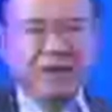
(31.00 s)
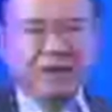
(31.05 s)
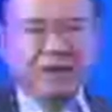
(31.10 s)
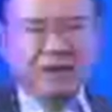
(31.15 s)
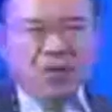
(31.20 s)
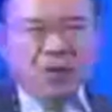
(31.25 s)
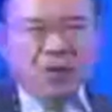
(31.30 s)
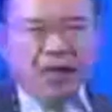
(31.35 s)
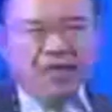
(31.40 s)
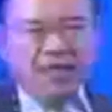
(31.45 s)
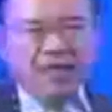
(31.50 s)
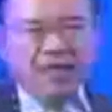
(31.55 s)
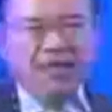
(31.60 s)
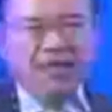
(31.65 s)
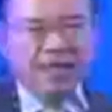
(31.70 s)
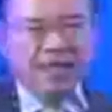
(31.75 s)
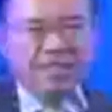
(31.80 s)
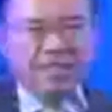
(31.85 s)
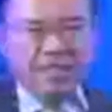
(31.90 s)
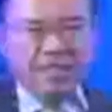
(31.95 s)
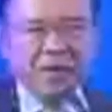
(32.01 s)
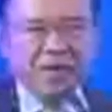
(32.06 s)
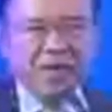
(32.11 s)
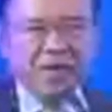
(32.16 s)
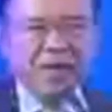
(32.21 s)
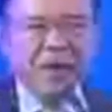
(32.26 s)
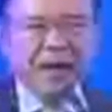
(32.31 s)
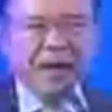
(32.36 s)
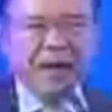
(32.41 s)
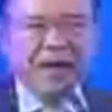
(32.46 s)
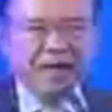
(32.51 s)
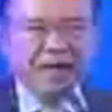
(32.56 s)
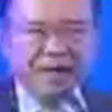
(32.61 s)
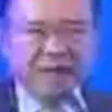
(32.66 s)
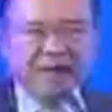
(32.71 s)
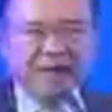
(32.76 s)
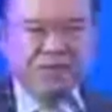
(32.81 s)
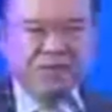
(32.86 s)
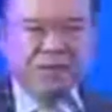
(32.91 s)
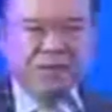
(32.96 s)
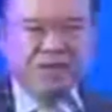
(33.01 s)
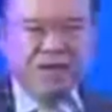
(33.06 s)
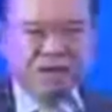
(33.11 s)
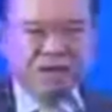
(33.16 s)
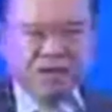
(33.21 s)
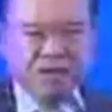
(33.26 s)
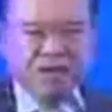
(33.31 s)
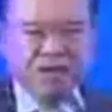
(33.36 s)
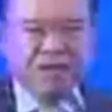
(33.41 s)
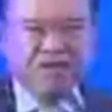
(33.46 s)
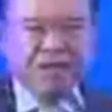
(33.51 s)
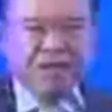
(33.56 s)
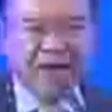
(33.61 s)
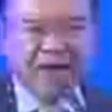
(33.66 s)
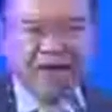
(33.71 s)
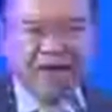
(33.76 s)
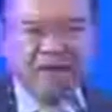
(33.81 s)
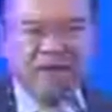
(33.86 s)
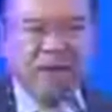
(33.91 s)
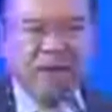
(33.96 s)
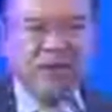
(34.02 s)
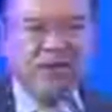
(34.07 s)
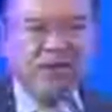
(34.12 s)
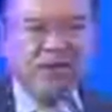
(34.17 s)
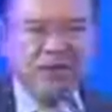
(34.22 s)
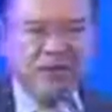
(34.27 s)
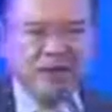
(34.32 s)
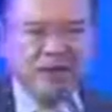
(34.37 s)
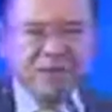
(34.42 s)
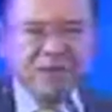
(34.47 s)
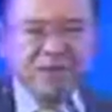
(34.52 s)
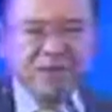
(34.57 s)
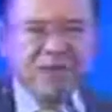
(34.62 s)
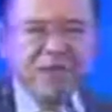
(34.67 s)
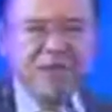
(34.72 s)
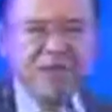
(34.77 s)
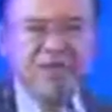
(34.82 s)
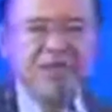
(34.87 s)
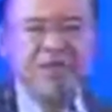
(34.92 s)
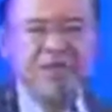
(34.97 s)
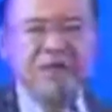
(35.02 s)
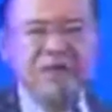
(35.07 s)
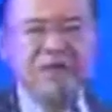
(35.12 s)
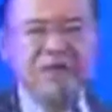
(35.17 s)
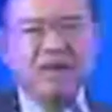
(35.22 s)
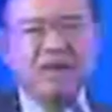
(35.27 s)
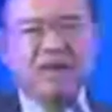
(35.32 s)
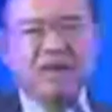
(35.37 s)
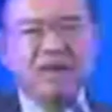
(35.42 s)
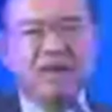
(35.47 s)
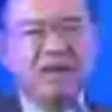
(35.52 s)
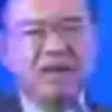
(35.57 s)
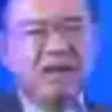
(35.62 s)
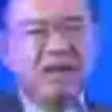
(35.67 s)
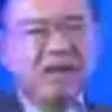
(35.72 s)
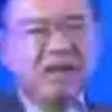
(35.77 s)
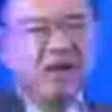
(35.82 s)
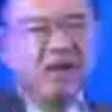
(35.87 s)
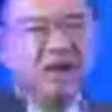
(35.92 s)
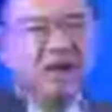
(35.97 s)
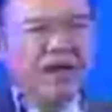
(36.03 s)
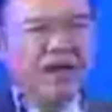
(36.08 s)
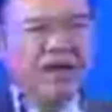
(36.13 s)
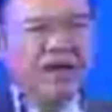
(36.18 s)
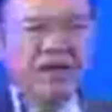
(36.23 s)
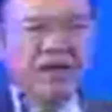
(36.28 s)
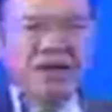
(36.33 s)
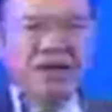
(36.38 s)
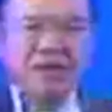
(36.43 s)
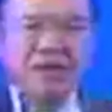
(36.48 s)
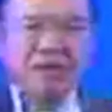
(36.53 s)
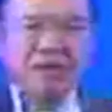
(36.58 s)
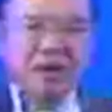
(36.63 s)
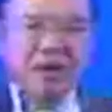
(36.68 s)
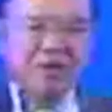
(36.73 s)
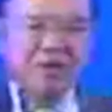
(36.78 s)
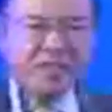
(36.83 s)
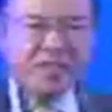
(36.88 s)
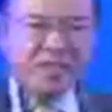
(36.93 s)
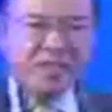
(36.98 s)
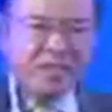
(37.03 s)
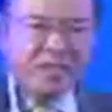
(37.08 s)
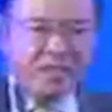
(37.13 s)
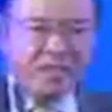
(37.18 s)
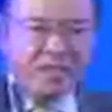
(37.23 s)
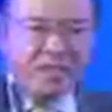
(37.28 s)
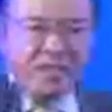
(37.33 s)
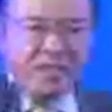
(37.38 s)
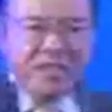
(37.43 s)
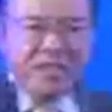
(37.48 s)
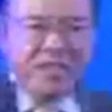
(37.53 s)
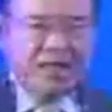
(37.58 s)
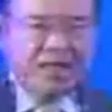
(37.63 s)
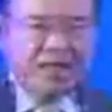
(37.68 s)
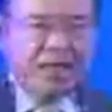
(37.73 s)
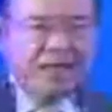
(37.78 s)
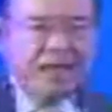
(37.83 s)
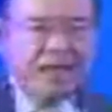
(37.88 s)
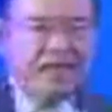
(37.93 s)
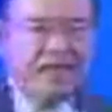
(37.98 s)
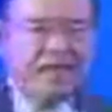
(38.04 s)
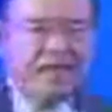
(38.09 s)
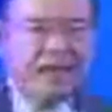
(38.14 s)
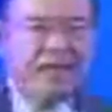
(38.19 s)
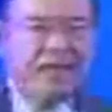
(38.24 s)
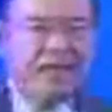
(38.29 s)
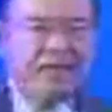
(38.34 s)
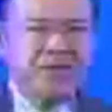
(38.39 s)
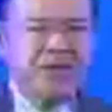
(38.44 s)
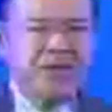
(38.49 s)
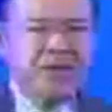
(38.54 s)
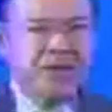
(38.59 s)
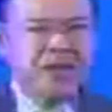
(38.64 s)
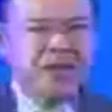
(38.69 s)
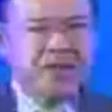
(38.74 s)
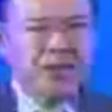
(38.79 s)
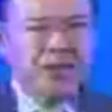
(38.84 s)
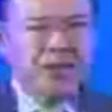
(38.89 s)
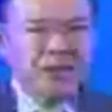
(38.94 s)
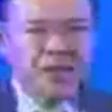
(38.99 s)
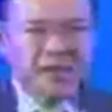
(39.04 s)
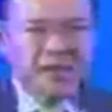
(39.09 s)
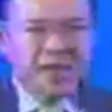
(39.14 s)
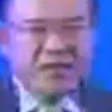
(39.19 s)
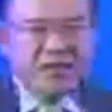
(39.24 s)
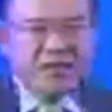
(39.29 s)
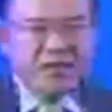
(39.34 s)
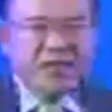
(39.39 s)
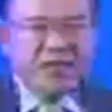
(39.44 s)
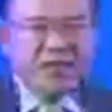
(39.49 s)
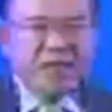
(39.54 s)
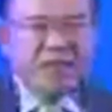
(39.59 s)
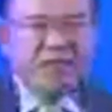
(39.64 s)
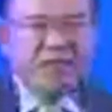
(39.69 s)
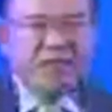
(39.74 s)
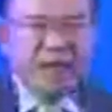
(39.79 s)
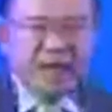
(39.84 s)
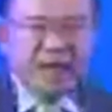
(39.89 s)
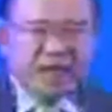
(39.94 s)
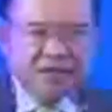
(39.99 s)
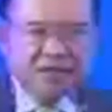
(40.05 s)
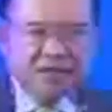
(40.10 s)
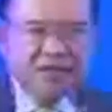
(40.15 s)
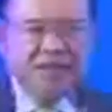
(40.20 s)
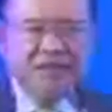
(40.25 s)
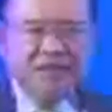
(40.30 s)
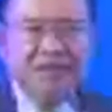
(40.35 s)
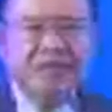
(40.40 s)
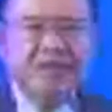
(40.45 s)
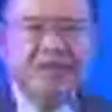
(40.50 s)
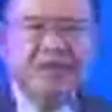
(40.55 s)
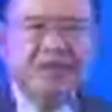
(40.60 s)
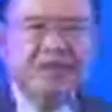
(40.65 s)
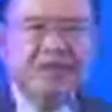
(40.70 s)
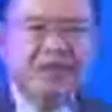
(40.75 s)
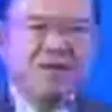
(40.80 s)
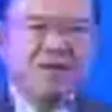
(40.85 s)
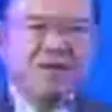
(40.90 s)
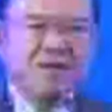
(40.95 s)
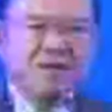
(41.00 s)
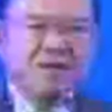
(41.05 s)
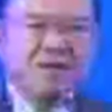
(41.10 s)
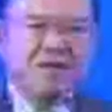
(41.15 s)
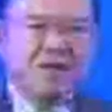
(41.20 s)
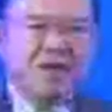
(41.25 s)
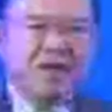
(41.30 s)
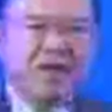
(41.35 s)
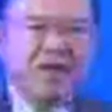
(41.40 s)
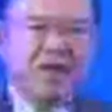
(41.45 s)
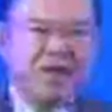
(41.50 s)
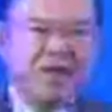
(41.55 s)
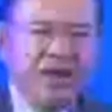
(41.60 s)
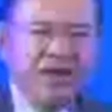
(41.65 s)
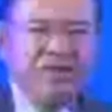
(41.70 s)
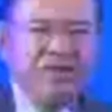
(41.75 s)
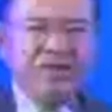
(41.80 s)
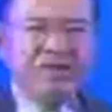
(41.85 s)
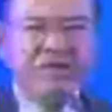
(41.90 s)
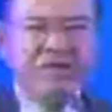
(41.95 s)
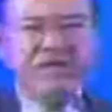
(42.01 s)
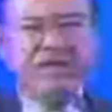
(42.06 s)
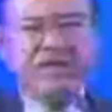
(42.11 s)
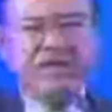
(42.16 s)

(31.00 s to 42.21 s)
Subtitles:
to have a simple average reduction of tariffs by 20% in about 70% of the tariff line, so that developing countries can practice, can learn